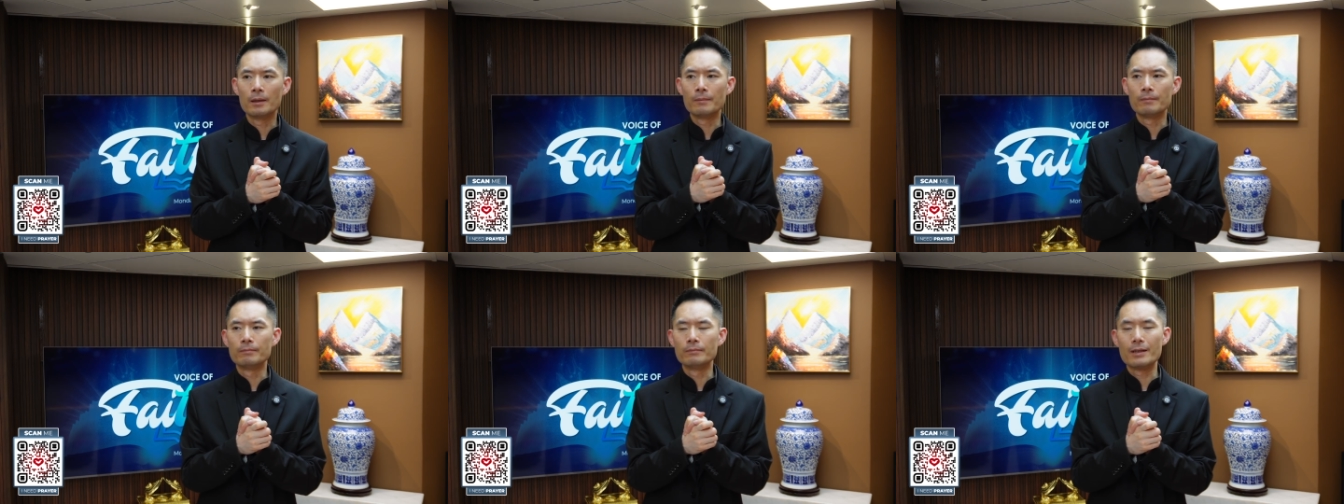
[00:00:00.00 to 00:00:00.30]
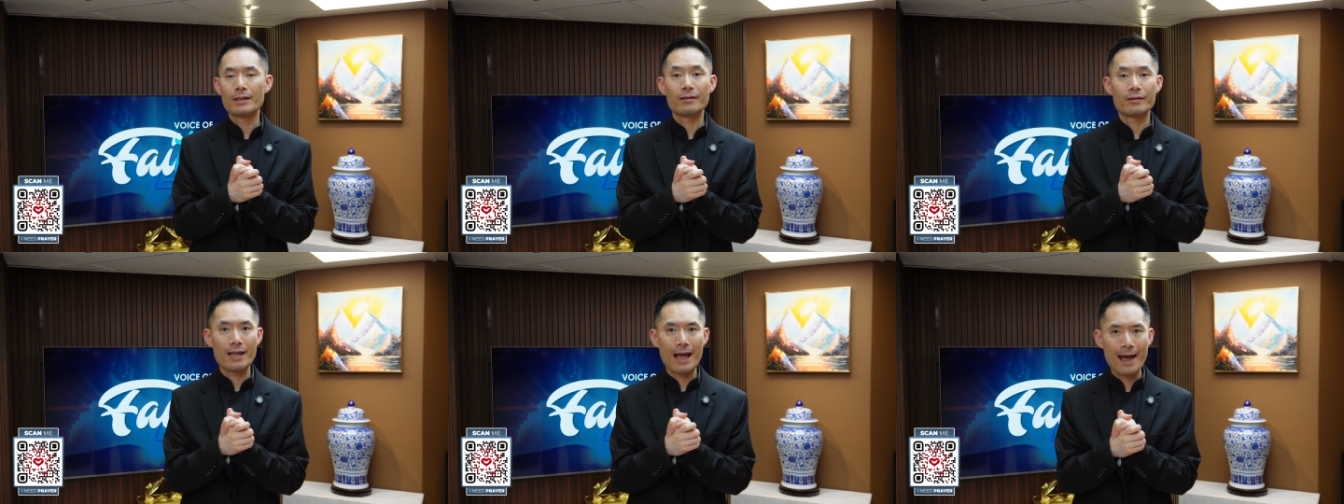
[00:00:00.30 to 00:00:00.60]

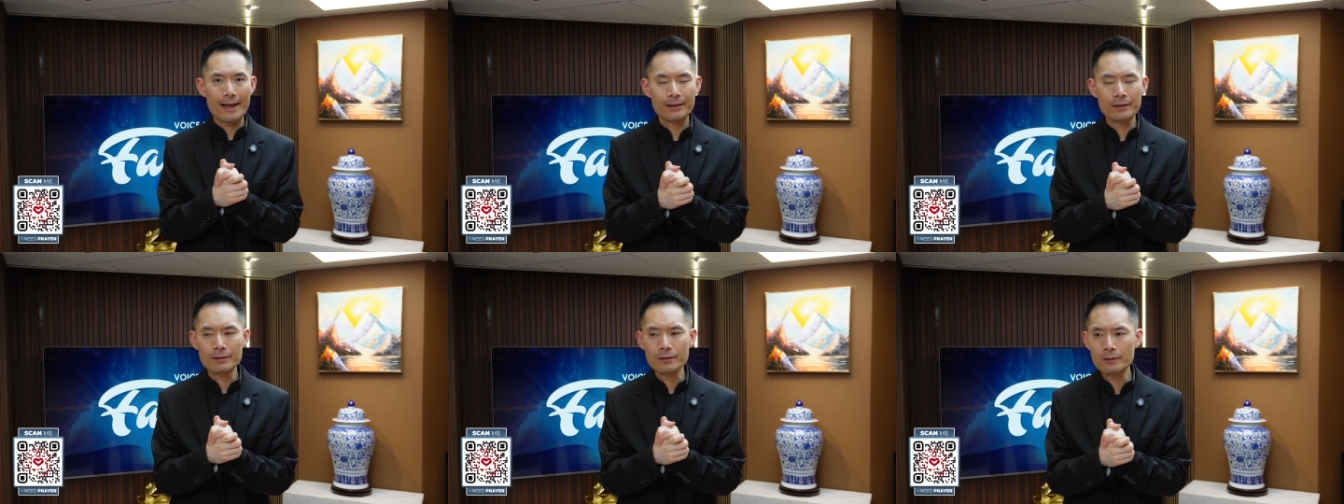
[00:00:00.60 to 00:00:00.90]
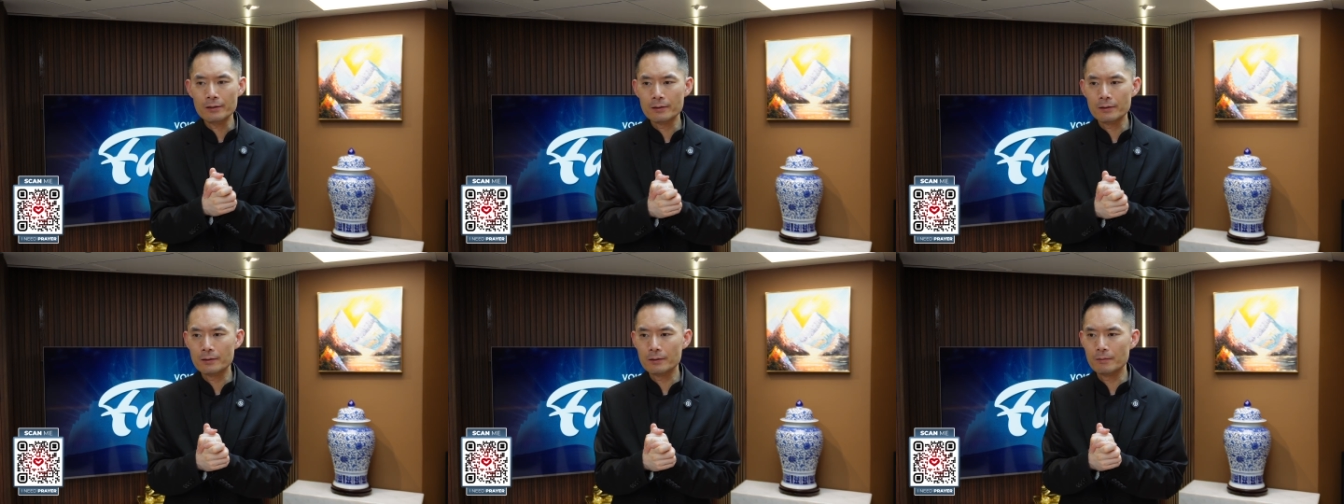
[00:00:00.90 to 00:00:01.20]
saddened
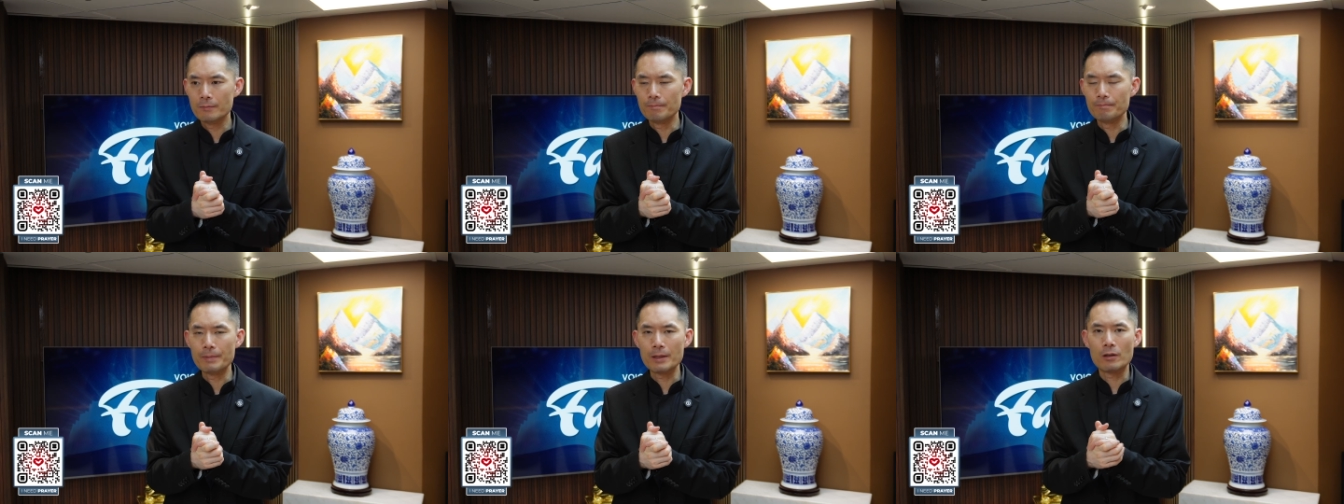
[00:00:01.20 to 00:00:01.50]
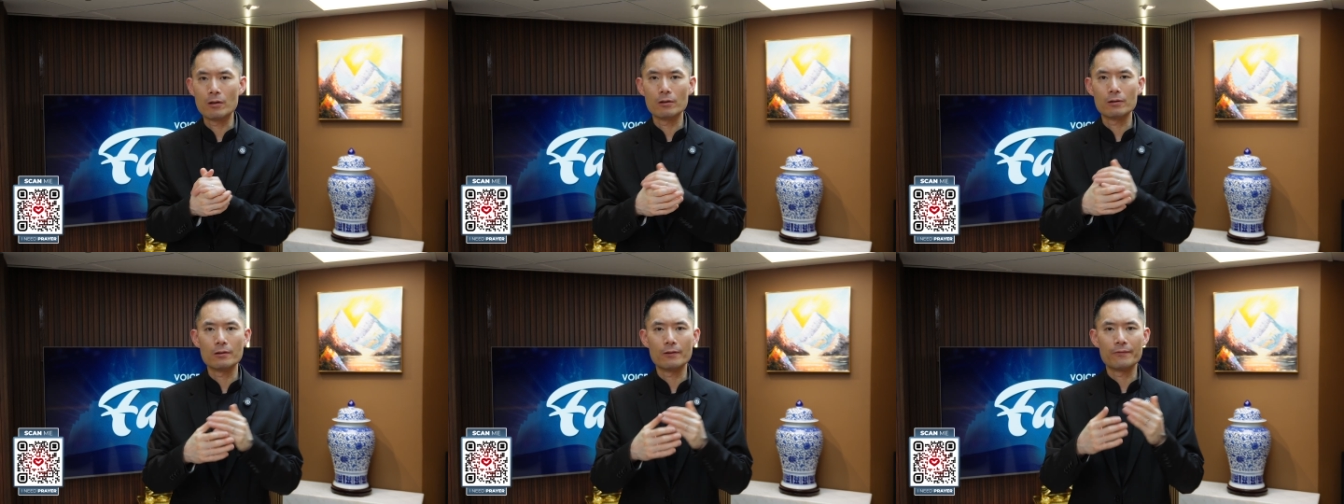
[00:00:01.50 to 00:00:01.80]

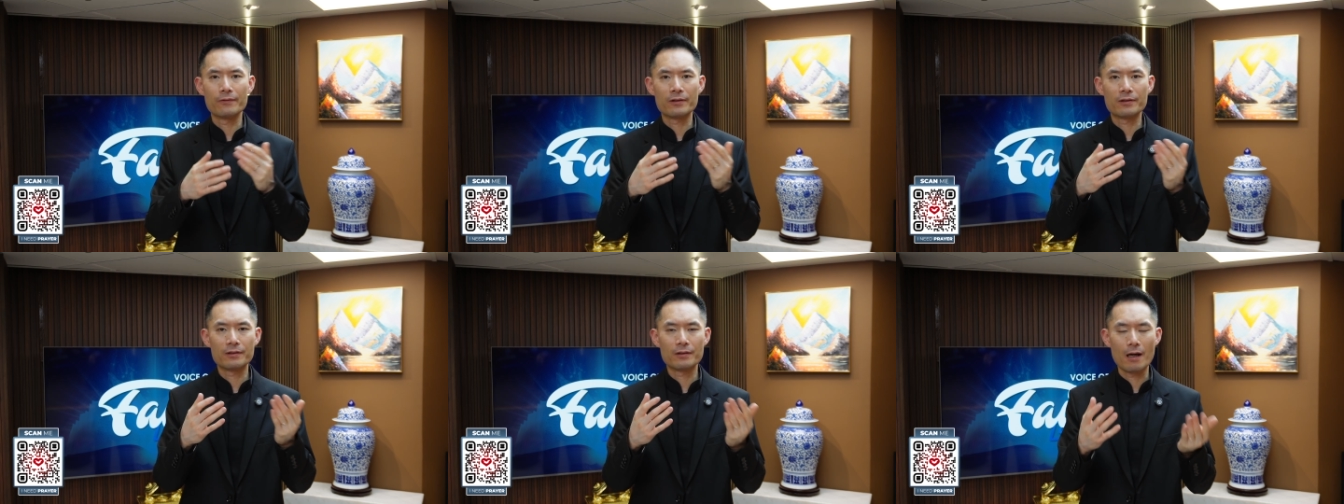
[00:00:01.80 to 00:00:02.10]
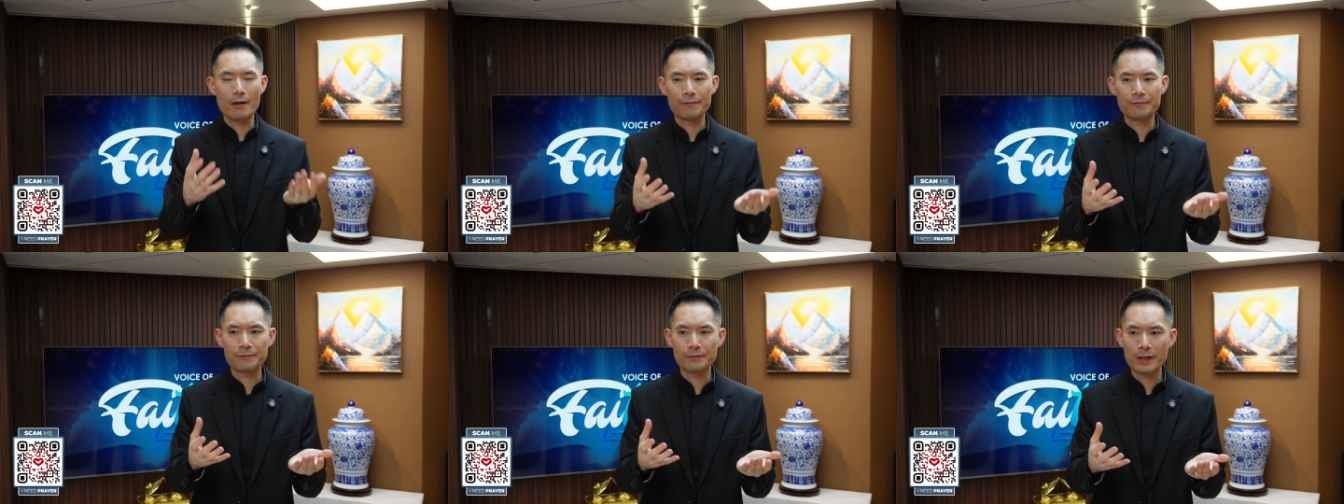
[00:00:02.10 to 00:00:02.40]
because of
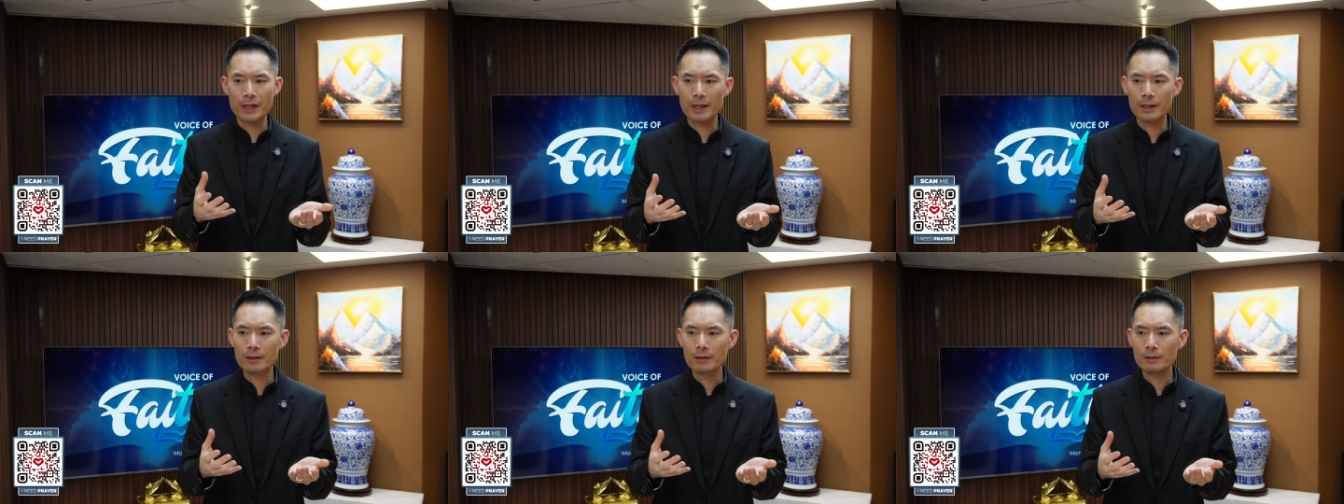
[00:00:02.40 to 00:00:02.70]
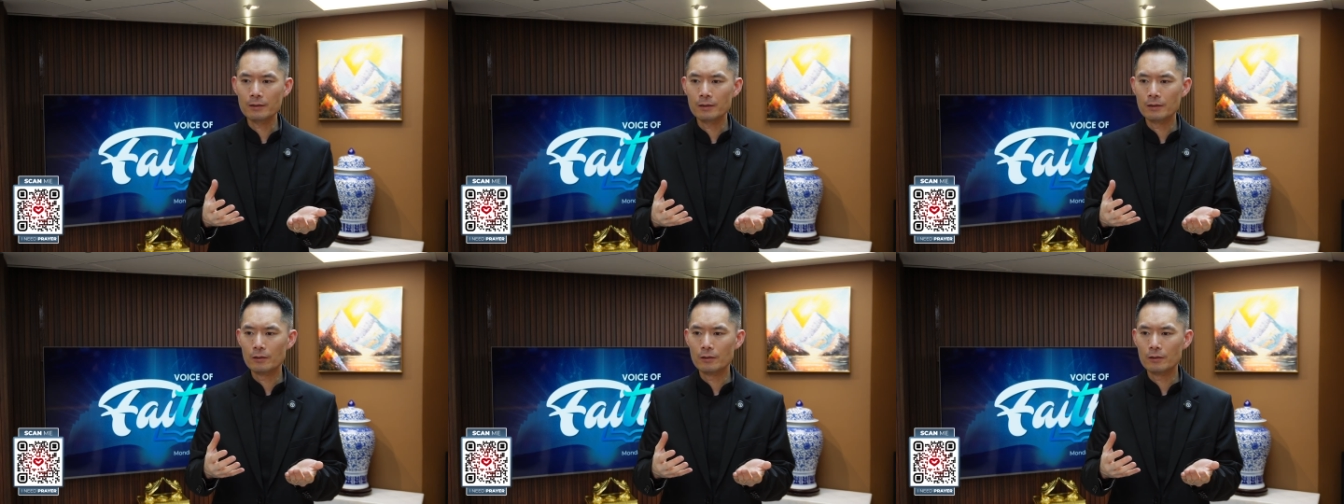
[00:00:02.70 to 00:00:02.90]
suffering